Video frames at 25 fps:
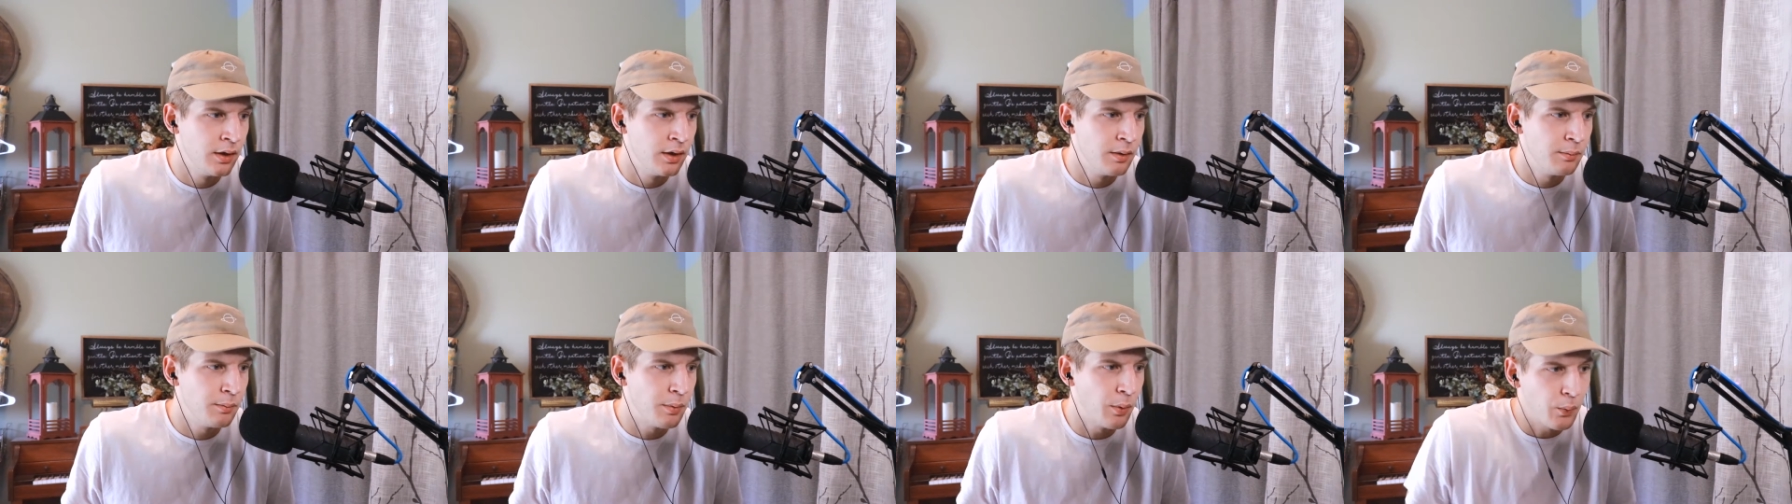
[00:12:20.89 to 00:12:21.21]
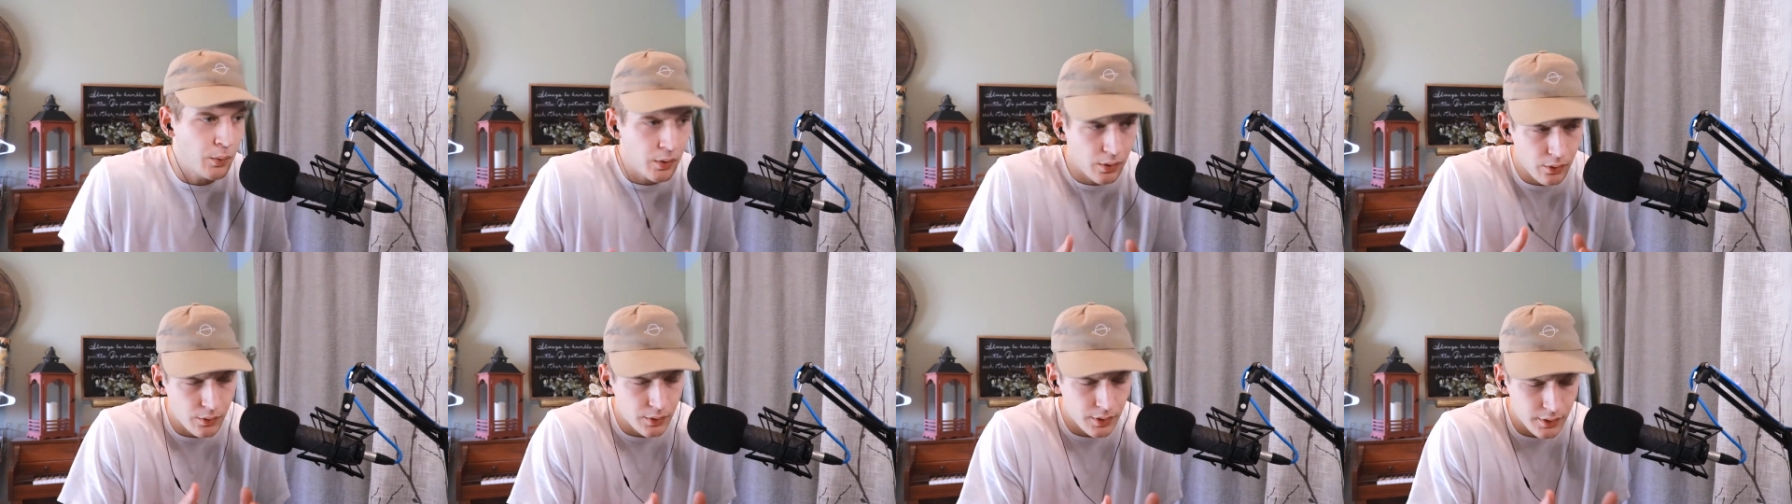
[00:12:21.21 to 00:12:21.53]
But
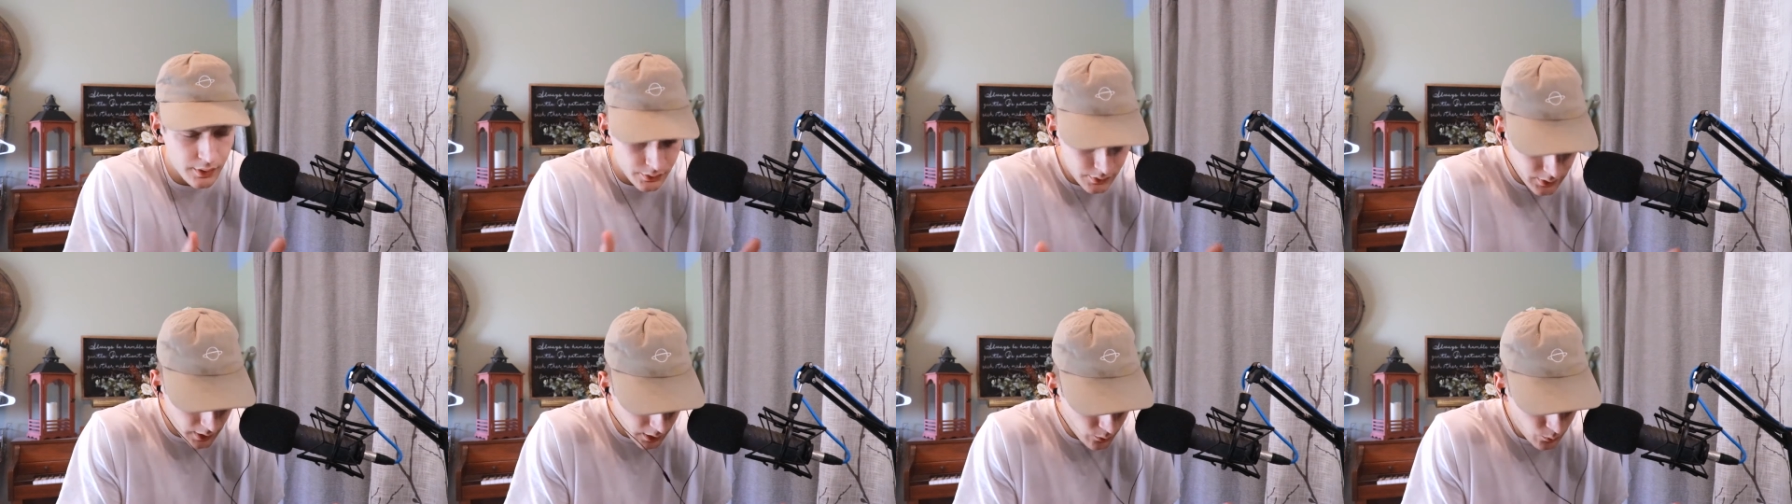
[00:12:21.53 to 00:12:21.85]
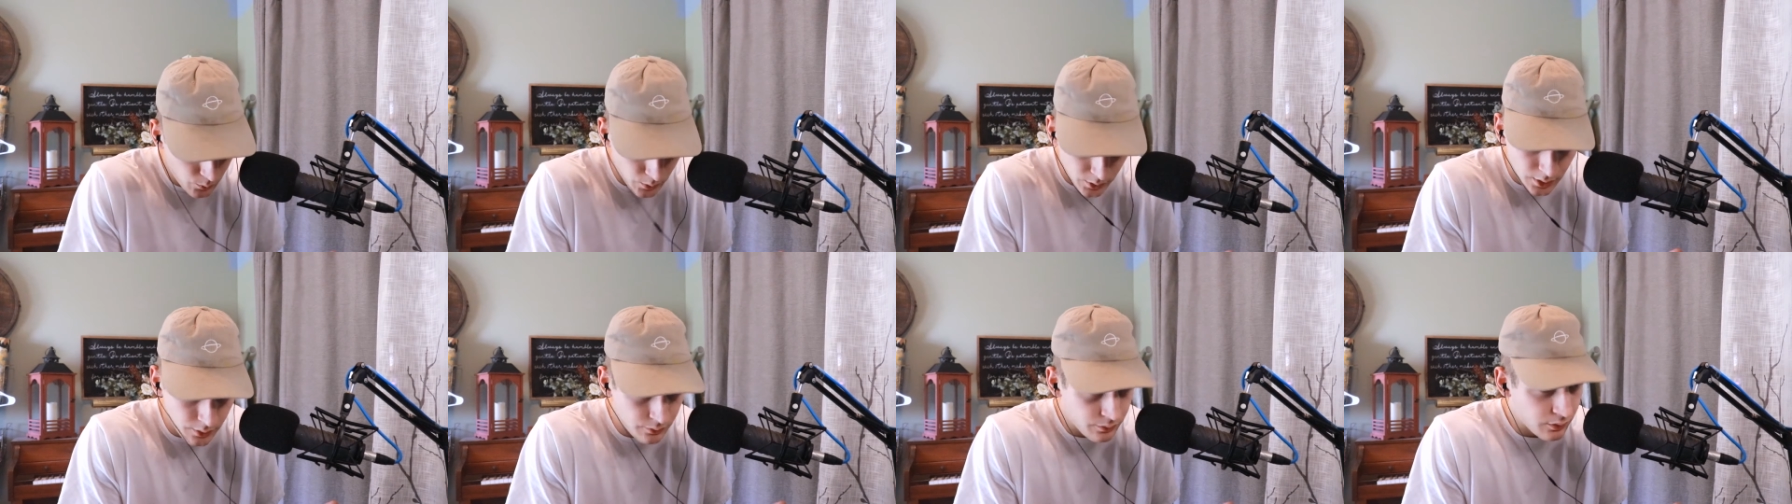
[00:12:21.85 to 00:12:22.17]
we are going to stick
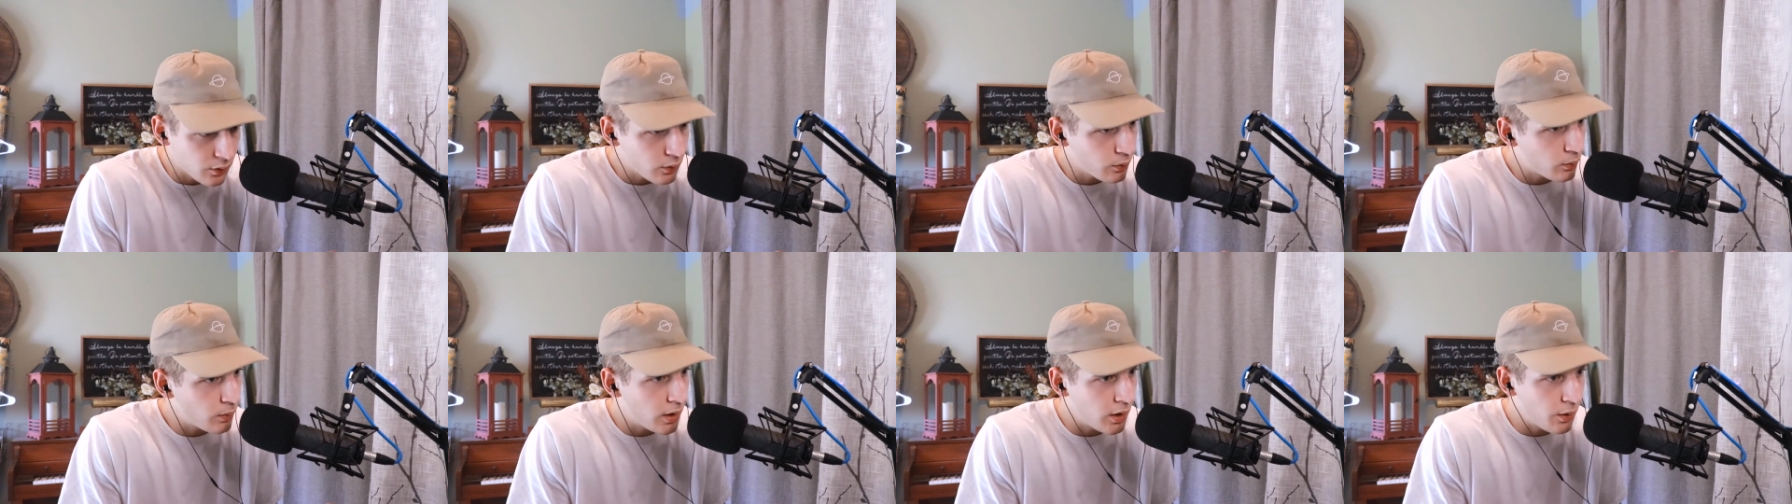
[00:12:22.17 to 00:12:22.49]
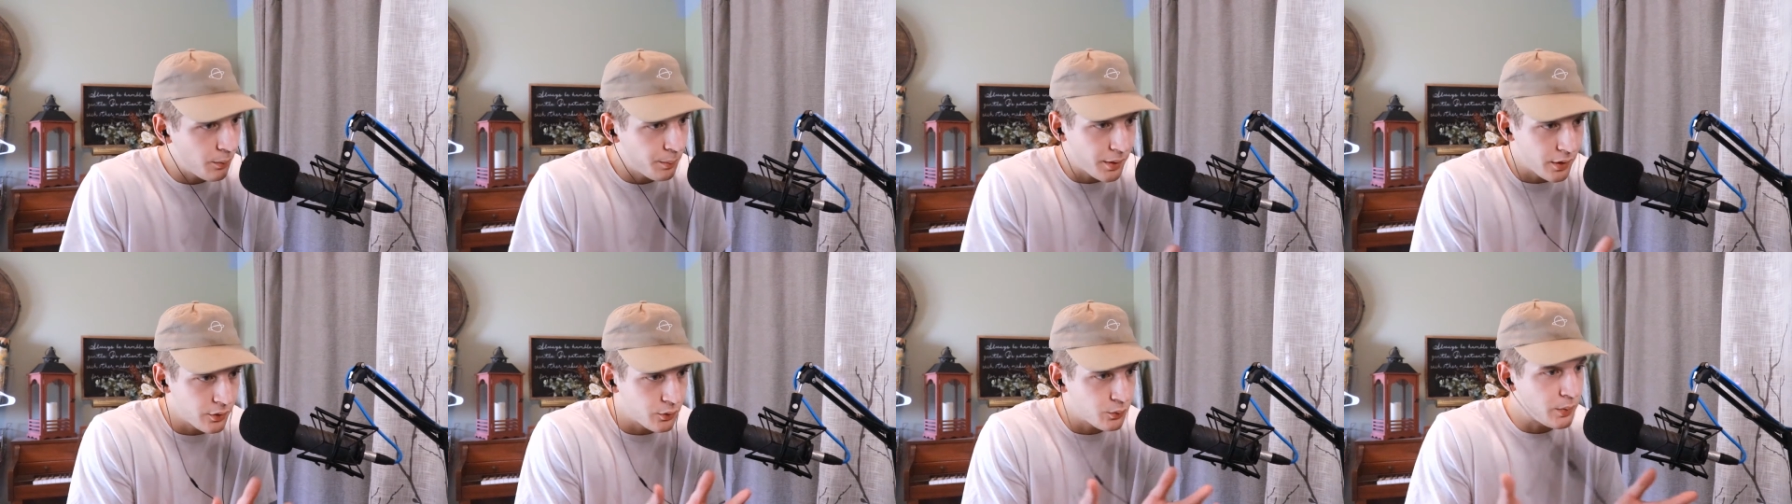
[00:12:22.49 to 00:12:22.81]
with it for a while
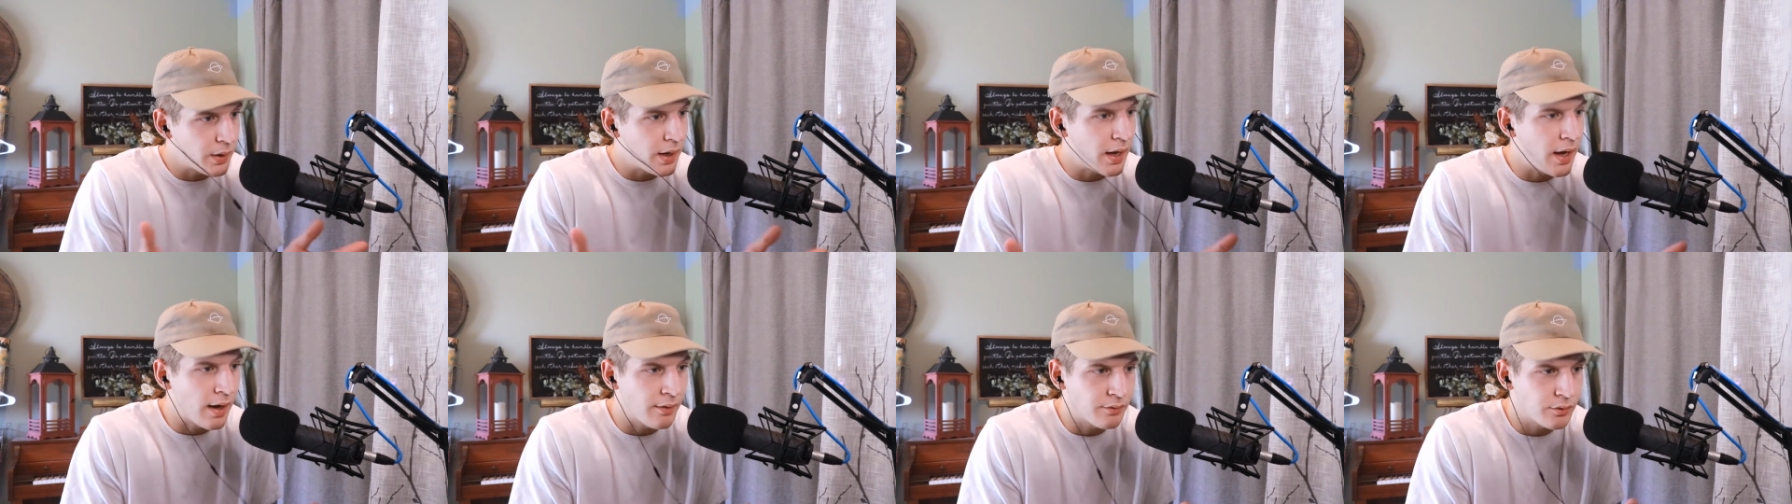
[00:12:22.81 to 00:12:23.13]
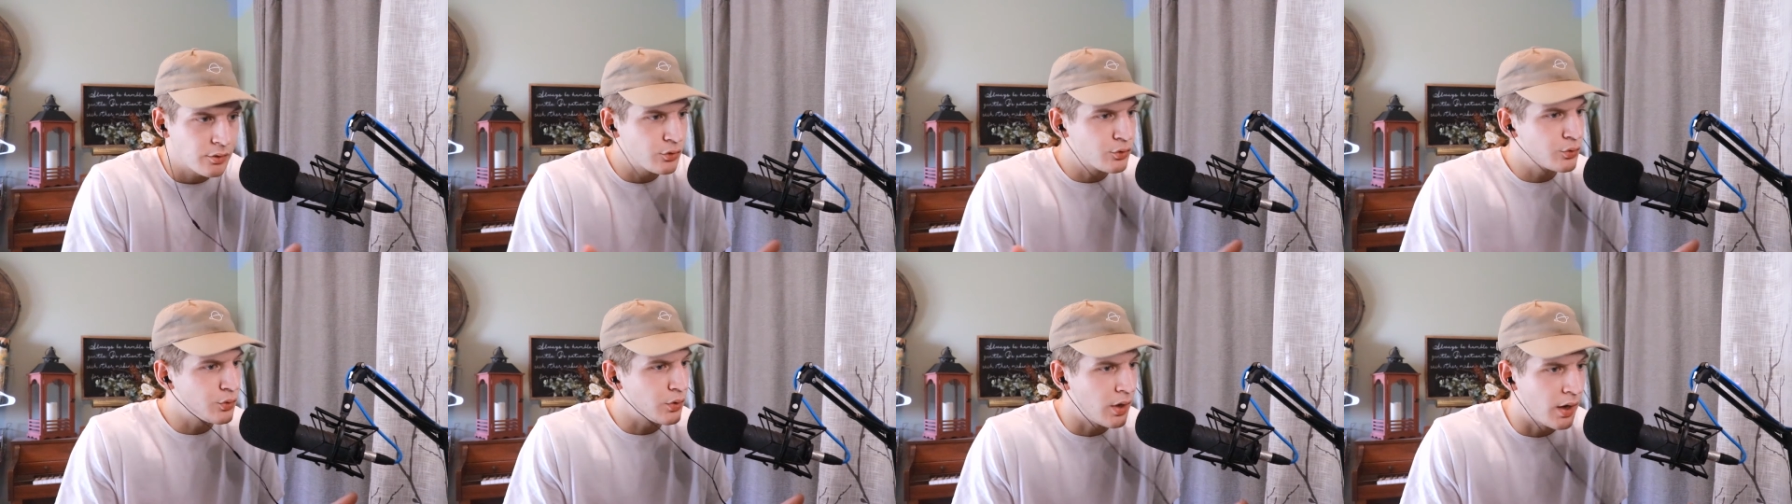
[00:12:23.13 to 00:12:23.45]
because we have to
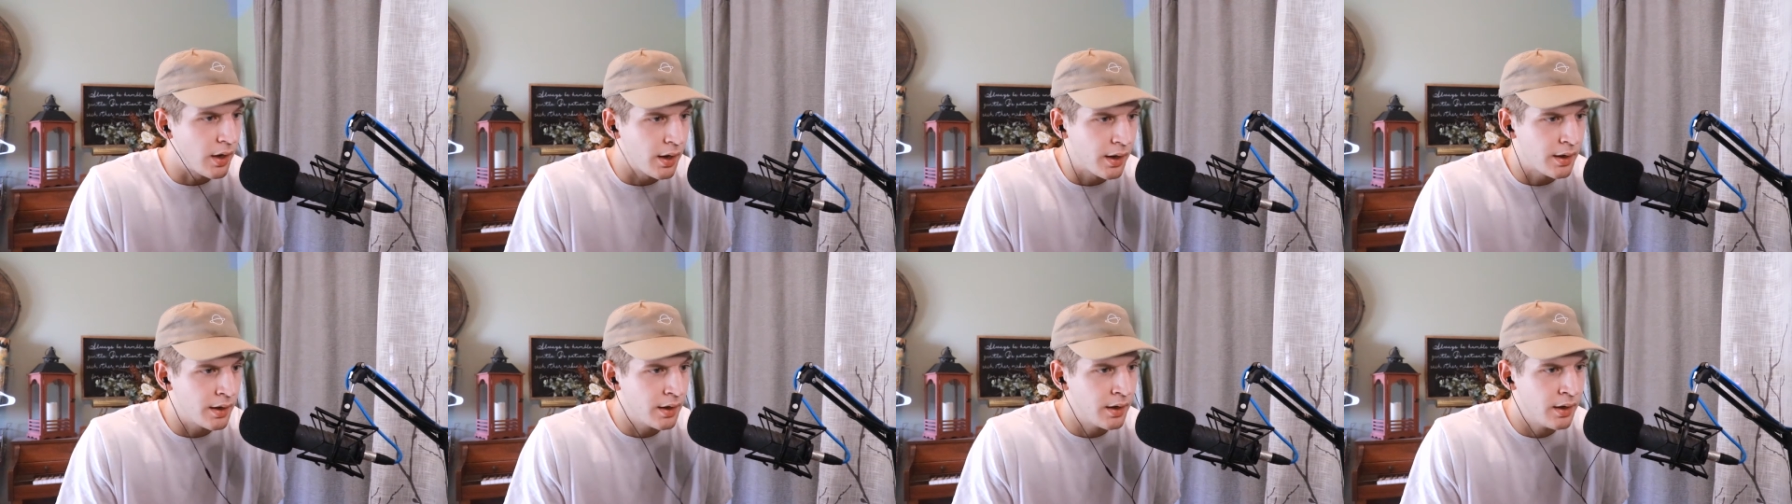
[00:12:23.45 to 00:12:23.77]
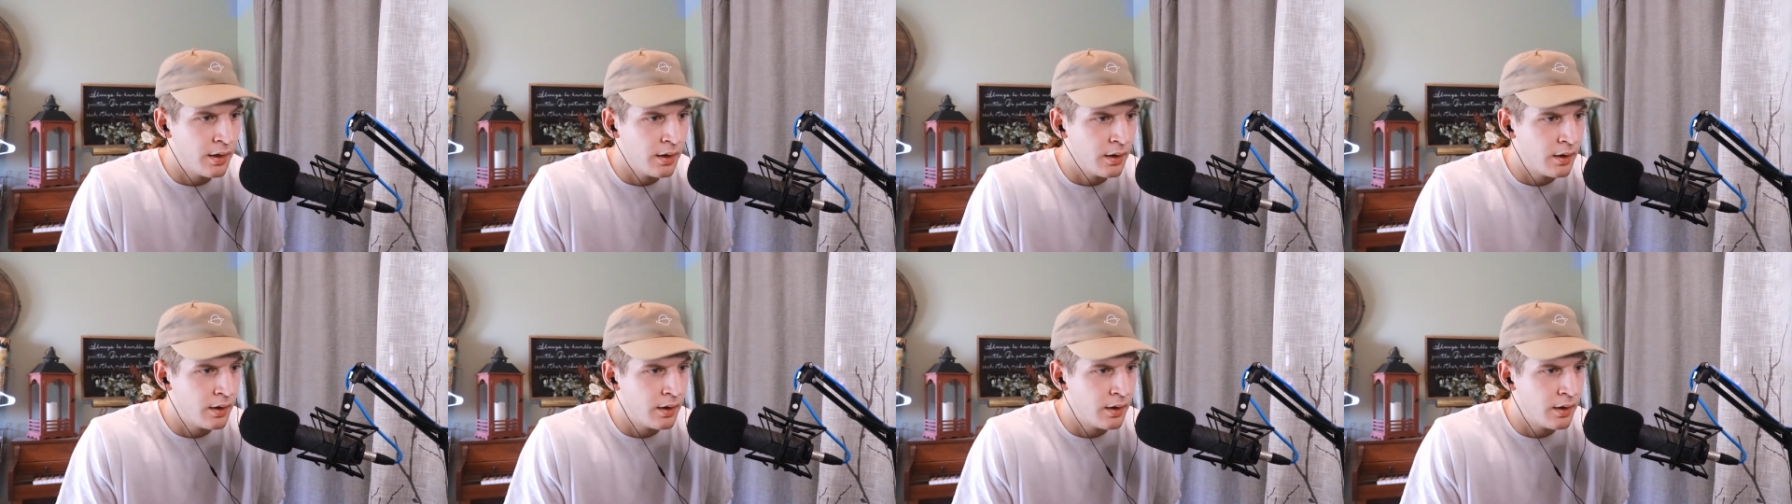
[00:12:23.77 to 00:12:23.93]
try,